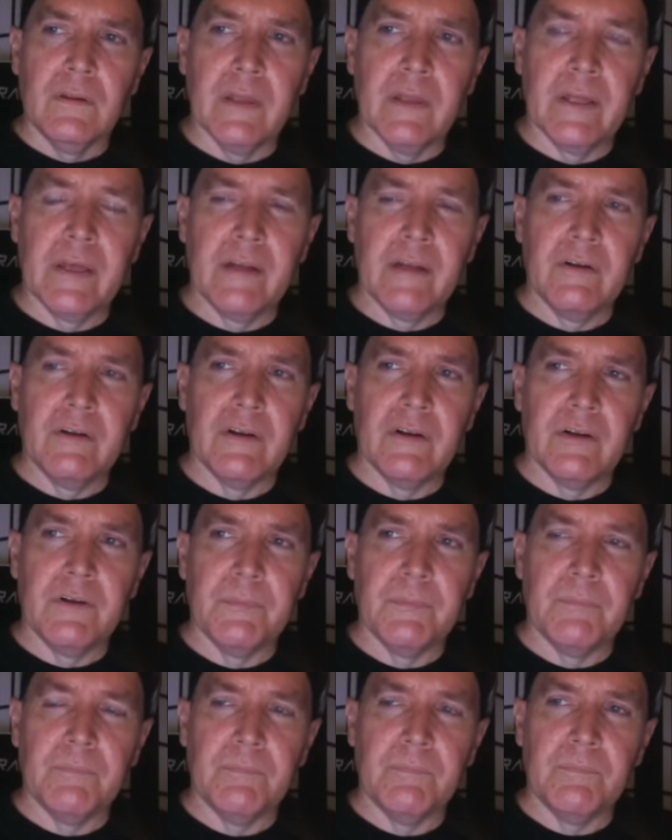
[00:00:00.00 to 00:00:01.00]
and
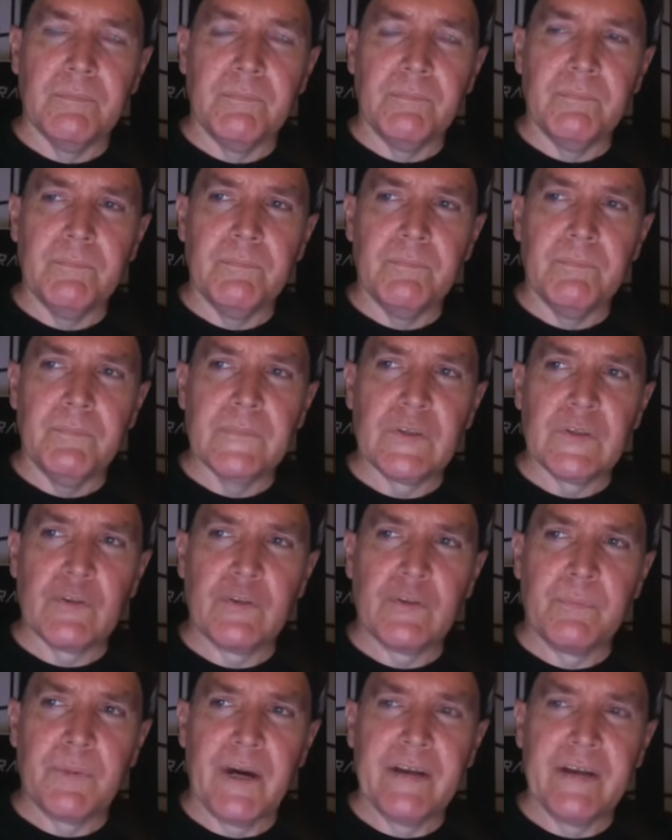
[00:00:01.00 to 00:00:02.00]
um,
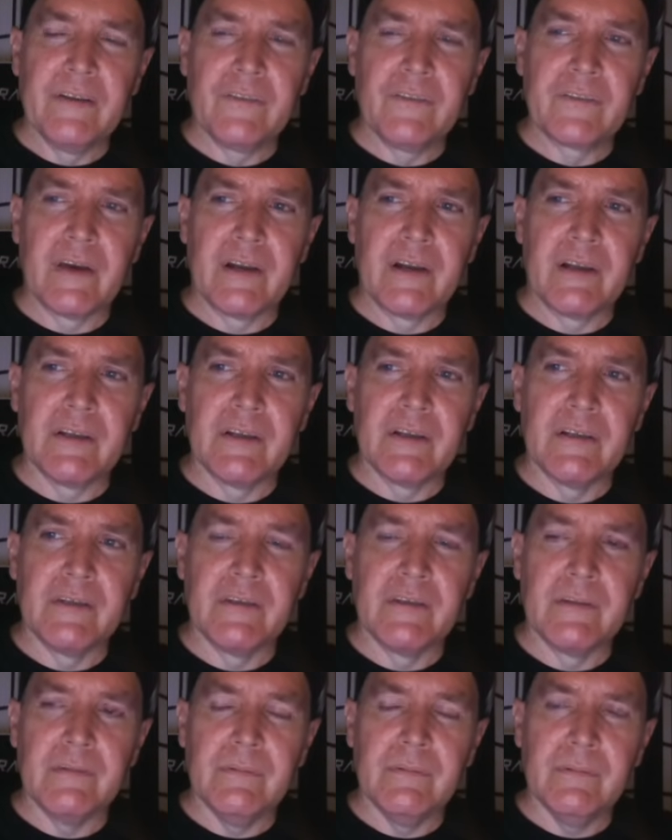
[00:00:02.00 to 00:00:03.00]
despite his kind
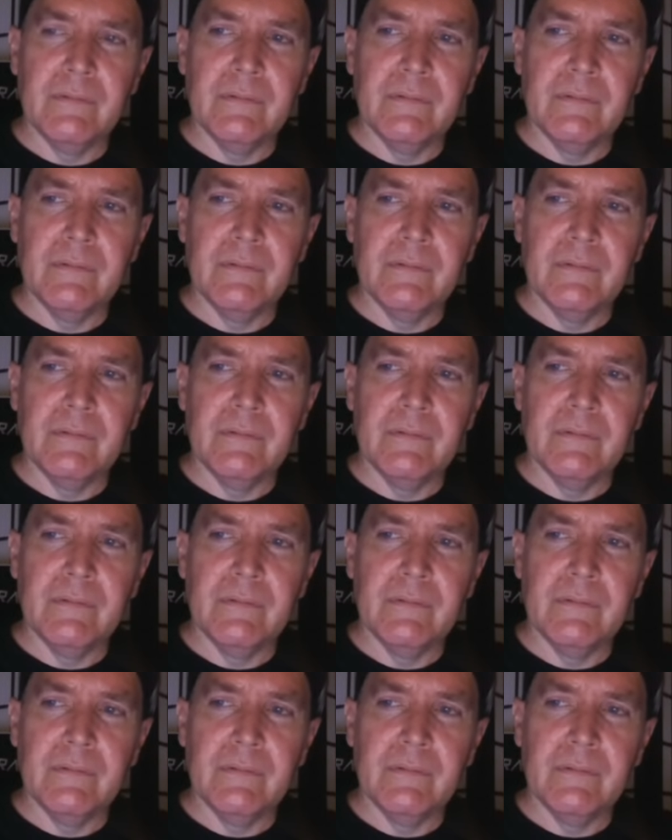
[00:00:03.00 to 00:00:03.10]
of